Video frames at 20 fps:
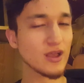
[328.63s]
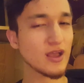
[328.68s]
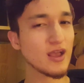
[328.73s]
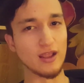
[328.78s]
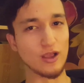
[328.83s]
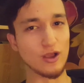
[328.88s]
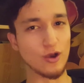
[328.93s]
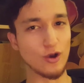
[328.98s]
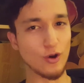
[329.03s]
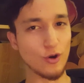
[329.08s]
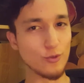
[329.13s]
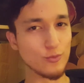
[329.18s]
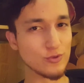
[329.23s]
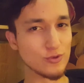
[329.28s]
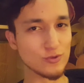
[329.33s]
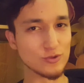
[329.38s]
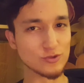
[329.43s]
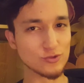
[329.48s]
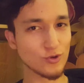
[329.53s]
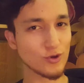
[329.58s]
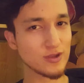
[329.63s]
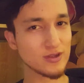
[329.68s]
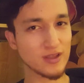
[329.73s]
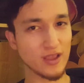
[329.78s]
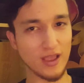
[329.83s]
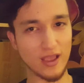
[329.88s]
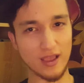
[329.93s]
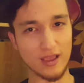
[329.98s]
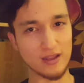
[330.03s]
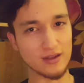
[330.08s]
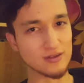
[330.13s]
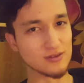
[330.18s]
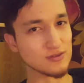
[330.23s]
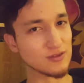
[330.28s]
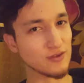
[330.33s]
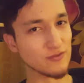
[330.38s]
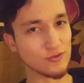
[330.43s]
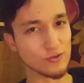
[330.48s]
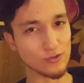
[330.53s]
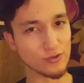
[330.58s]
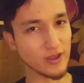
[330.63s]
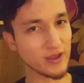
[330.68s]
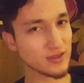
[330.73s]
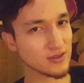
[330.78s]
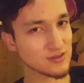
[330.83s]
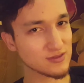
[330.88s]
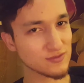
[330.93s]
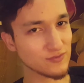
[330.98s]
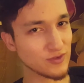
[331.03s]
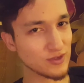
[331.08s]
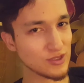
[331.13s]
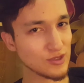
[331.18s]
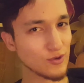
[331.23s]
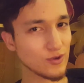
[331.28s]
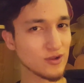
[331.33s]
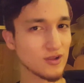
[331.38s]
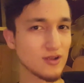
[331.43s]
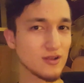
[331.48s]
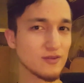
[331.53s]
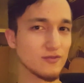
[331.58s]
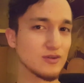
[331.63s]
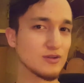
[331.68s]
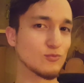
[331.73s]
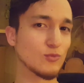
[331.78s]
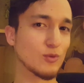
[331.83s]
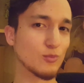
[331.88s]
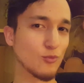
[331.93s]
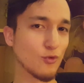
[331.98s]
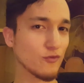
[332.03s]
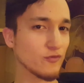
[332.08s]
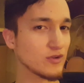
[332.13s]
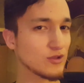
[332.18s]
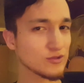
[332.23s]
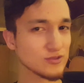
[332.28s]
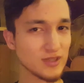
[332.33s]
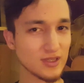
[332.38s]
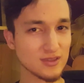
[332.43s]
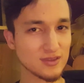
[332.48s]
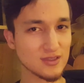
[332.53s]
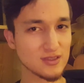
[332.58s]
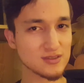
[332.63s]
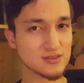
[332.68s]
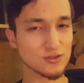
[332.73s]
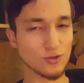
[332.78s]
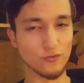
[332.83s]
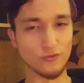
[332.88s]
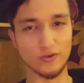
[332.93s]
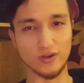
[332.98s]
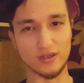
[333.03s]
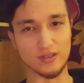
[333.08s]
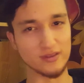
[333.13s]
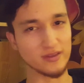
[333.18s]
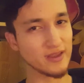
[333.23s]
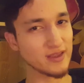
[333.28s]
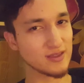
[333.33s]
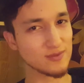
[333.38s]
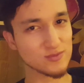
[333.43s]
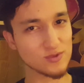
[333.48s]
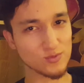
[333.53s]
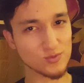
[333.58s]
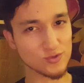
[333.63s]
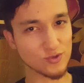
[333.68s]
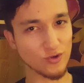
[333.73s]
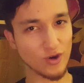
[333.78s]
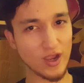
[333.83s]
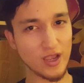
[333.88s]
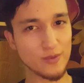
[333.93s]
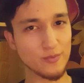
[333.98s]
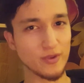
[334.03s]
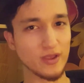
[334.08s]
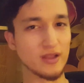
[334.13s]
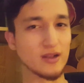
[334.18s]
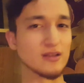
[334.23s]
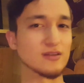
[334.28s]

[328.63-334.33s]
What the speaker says: I hope you enjoyed, and if you like this video and want more videos like this, don't forget to like and subscribe.